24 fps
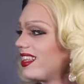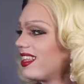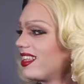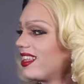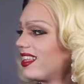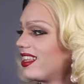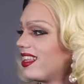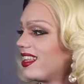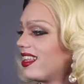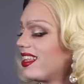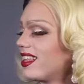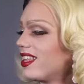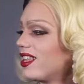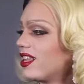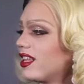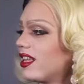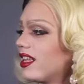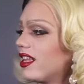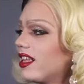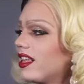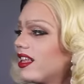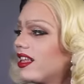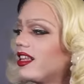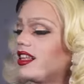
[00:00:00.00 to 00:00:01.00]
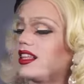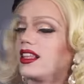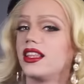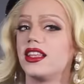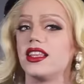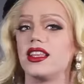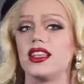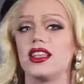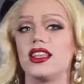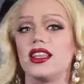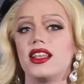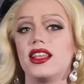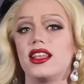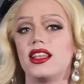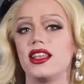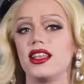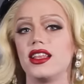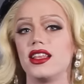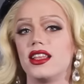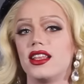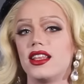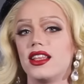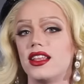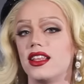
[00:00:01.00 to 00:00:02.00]

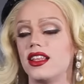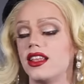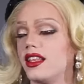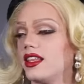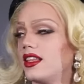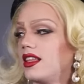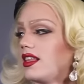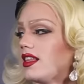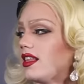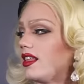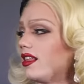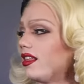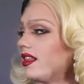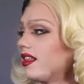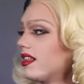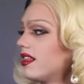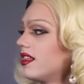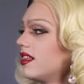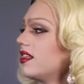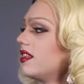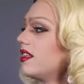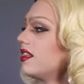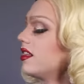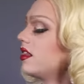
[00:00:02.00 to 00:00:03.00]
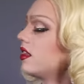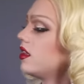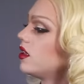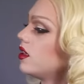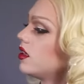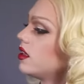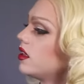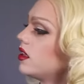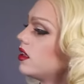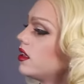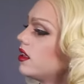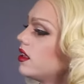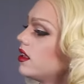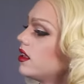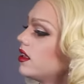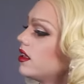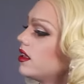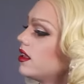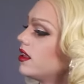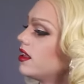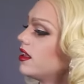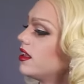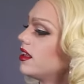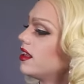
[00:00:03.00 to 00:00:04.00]

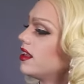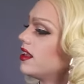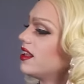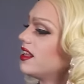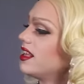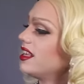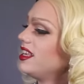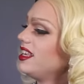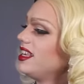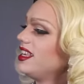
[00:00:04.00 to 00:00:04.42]
(silent)